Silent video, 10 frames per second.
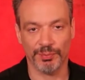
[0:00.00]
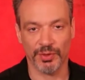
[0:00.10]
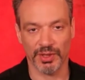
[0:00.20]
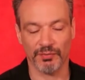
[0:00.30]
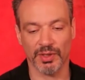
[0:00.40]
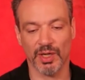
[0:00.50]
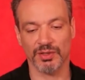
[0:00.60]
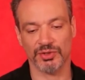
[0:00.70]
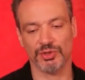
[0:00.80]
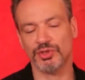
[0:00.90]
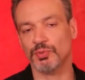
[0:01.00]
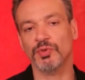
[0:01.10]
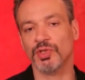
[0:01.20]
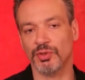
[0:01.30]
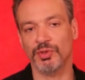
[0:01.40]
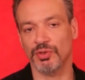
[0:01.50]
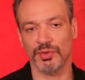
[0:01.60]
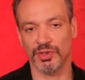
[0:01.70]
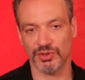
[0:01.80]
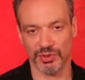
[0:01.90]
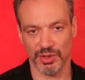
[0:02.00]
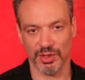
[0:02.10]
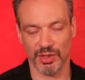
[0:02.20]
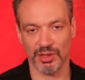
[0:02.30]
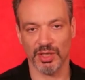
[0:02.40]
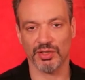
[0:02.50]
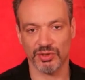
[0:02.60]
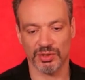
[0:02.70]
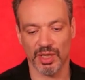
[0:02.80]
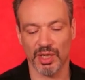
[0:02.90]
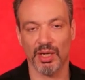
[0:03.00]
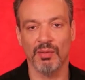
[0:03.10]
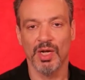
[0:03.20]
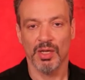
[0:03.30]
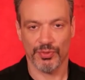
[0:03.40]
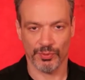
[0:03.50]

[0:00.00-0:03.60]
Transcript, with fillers: footprinting and reconnaissance, because we're really going to be doing this in, in the next, uh,